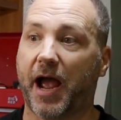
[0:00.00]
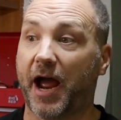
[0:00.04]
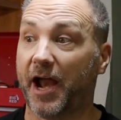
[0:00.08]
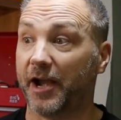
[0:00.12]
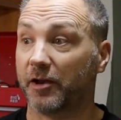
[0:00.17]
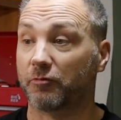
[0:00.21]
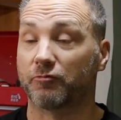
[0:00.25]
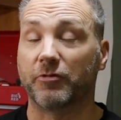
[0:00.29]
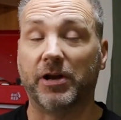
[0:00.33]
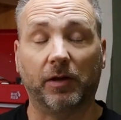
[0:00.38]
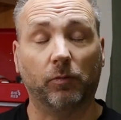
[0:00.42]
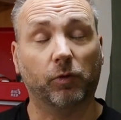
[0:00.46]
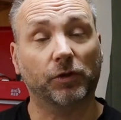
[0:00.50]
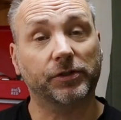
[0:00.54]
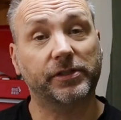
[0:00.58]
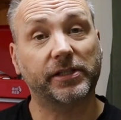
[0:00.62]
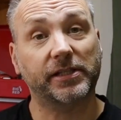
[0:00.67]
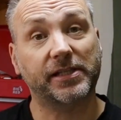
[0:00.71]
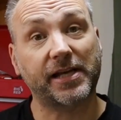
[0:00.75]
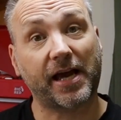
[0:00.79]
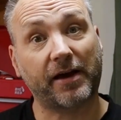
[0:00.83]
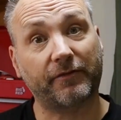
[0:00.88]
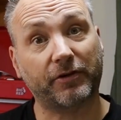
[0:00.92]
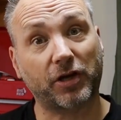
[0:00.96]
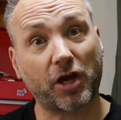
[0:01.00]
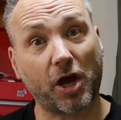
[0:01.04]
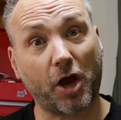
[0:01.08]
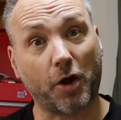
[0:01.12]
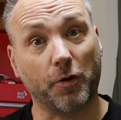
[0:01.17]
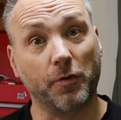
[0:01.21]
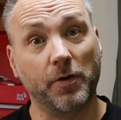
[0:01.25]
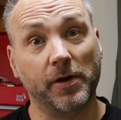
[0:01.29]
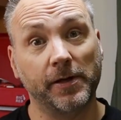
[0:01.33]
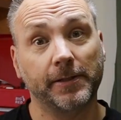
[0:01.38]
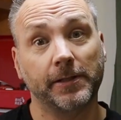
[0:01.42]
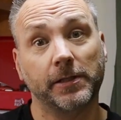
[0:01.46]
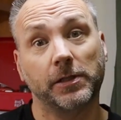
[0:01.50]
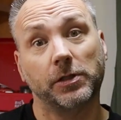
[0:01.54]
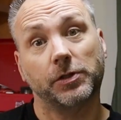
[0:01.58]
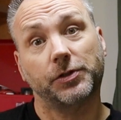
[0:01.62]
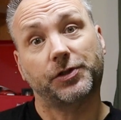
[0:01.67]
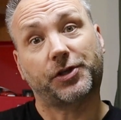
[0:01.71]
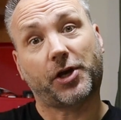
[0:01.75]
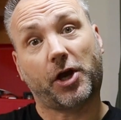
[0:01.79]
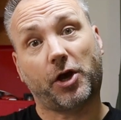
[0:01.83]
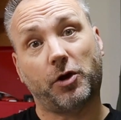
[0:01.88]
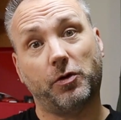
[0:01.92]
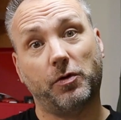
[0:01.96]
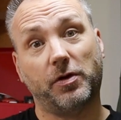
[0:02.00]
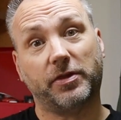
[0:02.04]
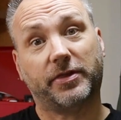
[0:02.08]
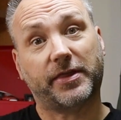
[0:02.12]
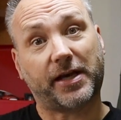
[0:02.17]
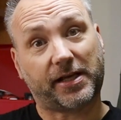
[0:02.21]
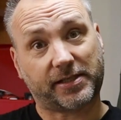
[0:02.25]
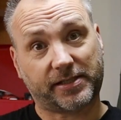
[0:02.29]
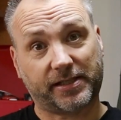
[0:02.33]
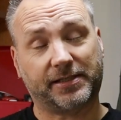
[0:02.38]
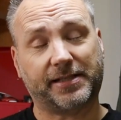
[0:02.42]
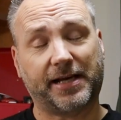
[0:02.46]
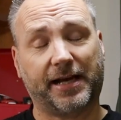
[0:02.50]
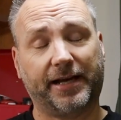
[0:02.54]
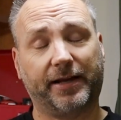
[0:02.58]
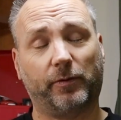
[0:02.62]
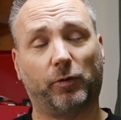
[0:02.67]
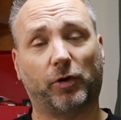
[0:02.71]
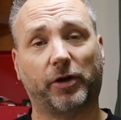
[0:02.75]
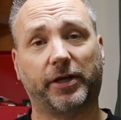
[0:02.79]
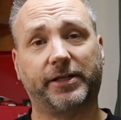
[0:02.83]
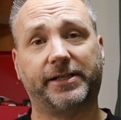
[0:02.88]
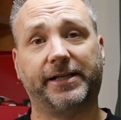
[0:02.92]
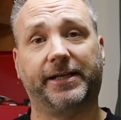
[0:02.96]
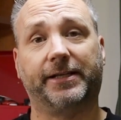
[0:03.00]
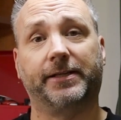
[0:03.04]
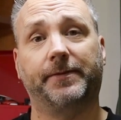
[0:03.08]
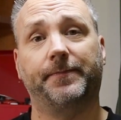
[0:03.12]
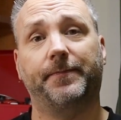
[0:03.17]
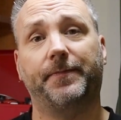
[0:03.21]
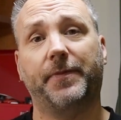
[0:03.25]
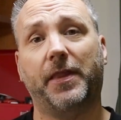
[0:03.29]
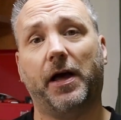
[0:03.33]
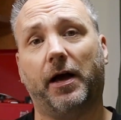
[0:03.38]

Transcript: and I really wanted to have a go. So that's exactly what I did.